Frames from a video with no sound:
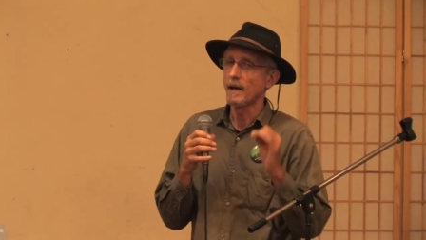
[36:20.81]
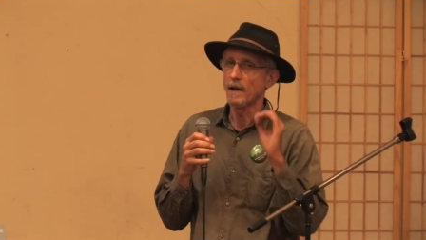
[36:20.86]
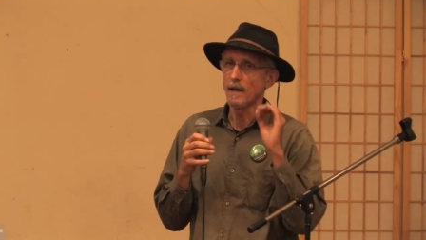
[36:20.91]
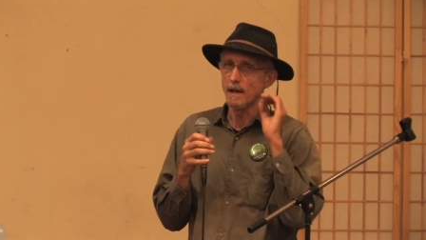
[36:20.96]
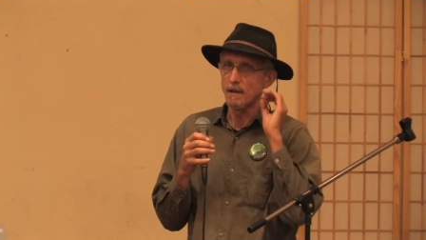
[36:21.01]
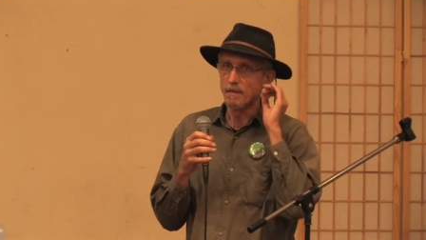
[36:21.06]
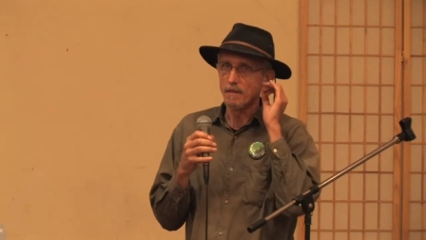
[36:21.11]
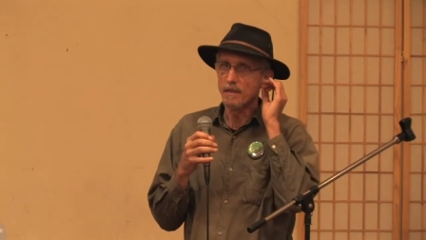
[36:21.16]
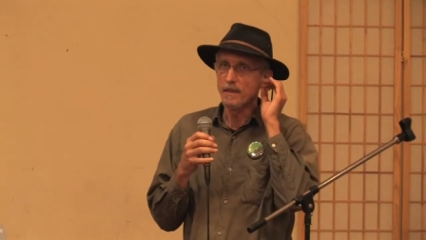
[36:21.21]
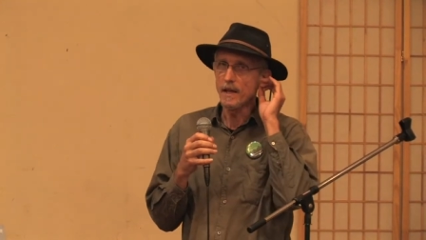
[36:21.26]

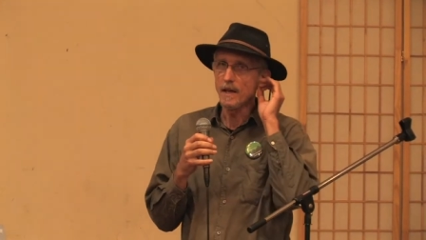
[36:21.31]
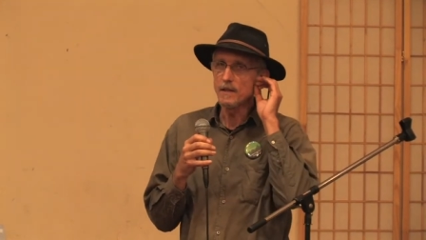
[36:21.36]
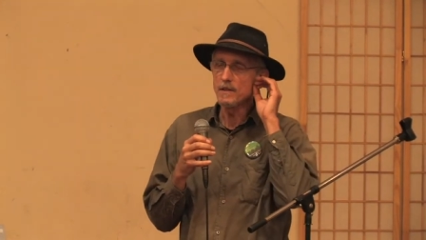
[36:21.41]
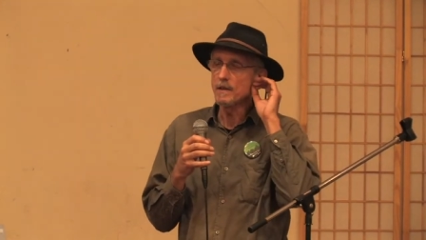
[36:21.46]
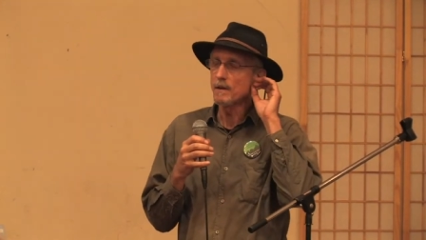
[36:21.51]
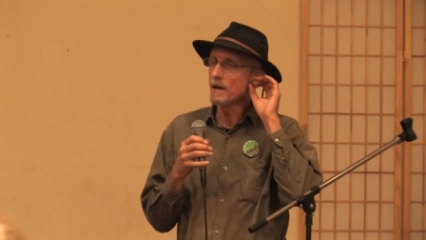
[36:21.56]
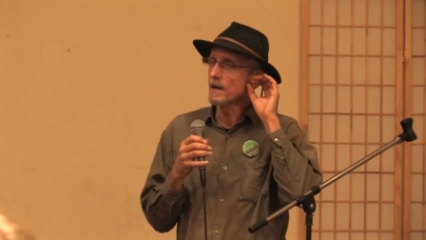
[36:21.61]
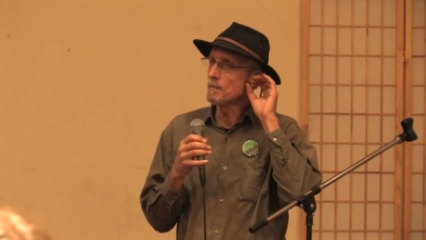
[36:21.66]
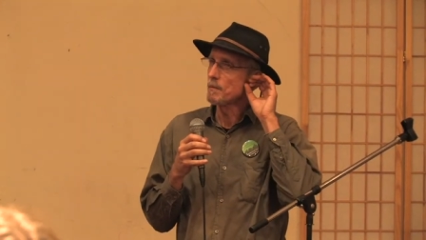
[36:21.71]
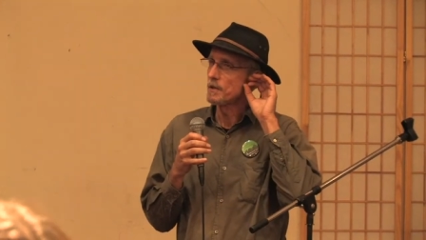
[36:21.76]
and then
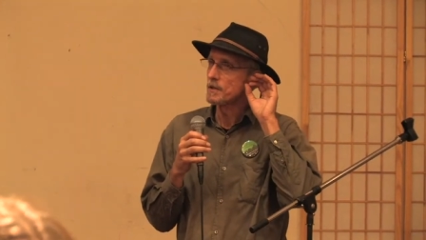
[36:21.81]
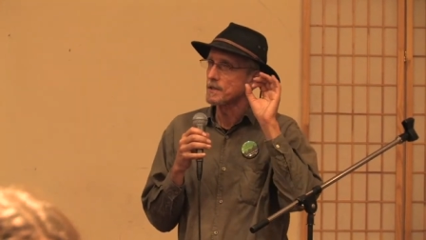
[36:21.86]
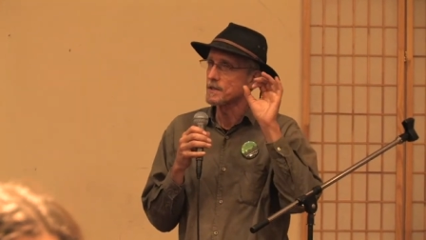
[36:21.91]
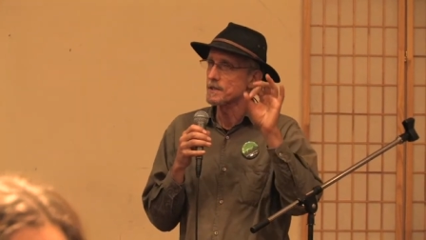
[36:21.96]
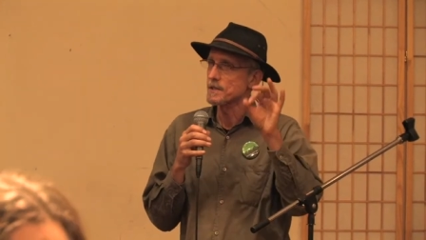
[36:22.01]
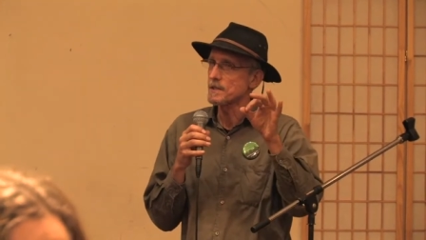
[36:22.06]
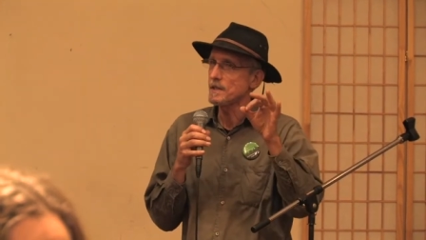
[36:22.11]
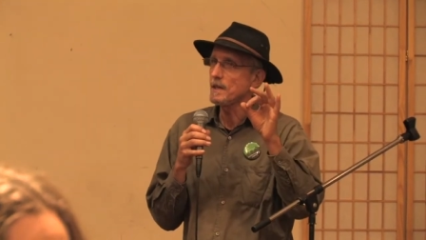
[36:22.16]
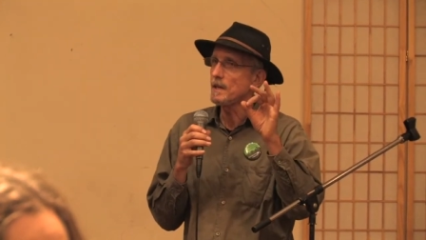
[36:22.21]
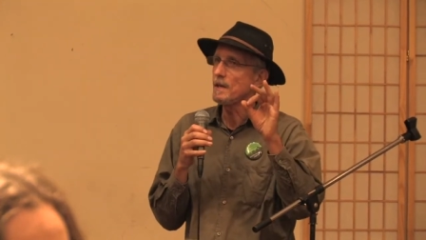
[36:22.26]
you're able to
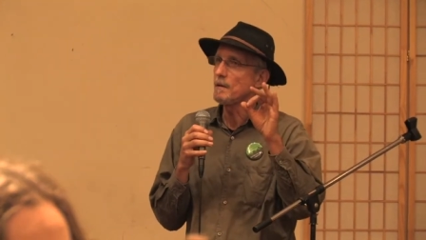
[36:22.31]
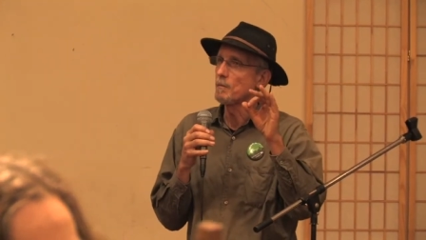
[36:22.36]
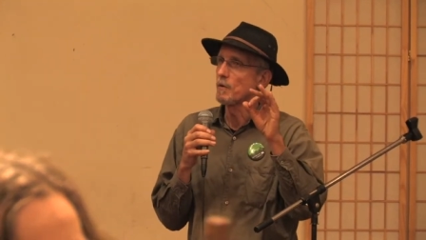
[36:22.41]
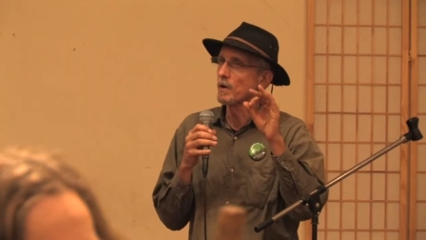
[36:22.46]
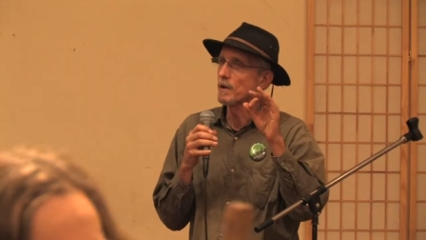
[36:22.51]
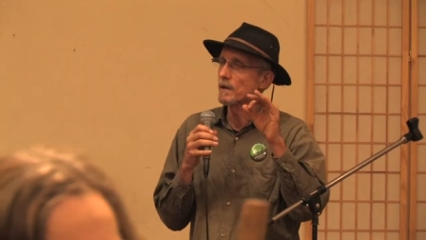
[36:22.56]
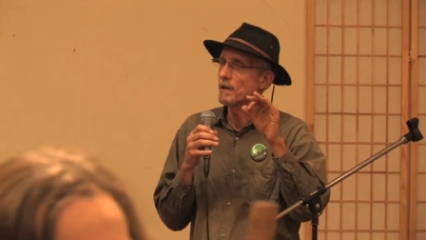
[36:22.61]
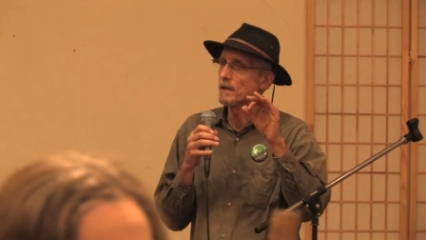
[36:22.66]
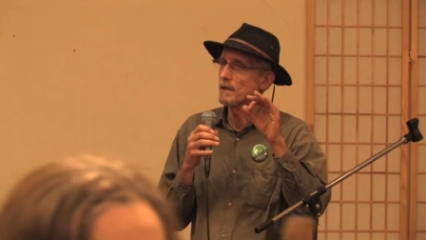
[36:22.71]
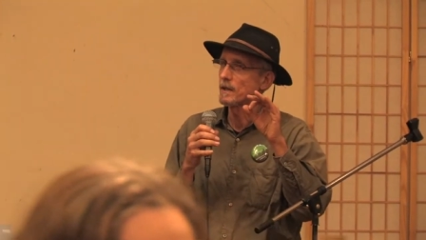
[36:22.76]
see
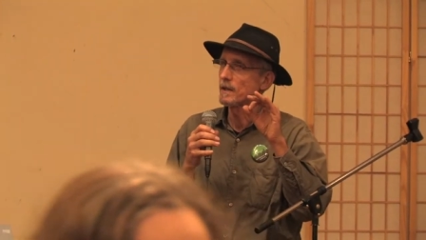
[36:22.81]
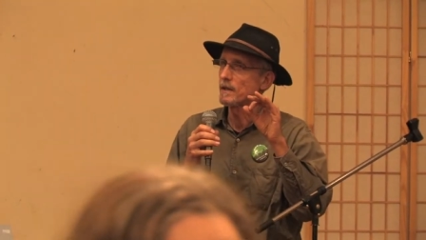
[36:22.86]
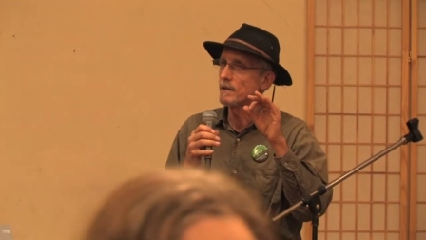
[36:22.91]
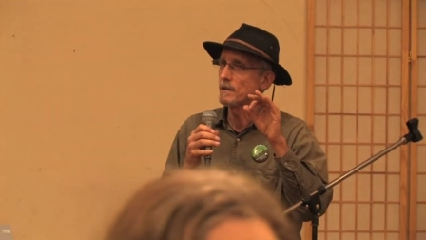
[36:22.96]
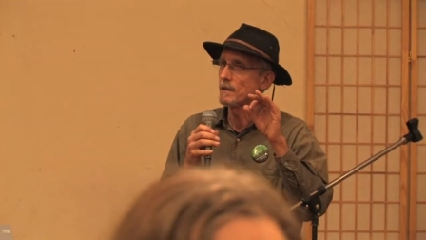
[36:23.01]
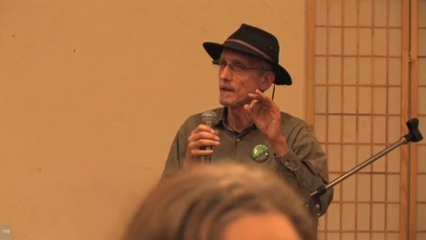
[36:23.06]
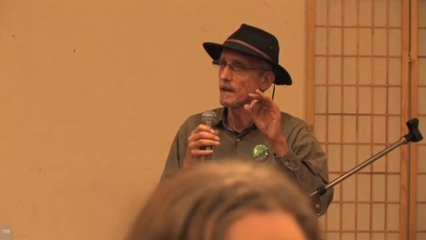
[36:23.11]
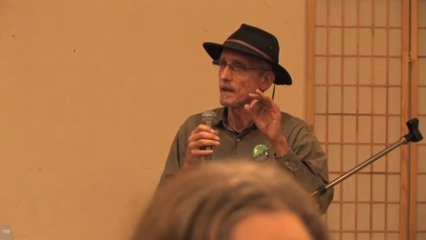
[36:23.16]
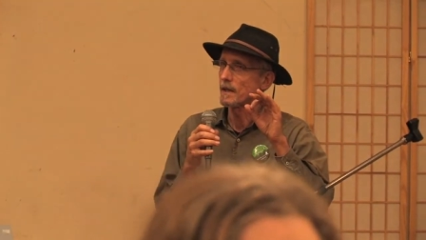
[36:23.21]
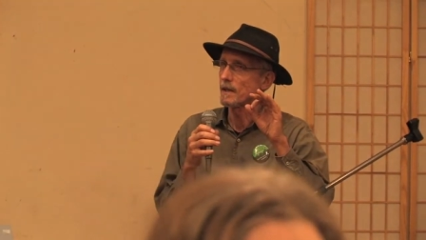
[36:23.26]
more
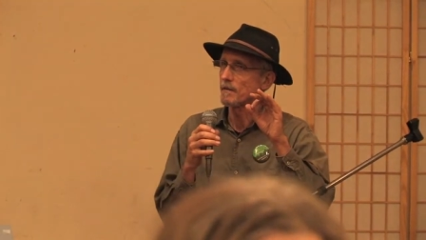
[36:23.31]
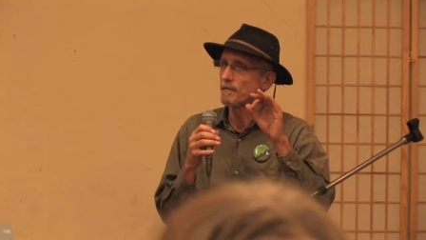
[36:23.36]
clearly.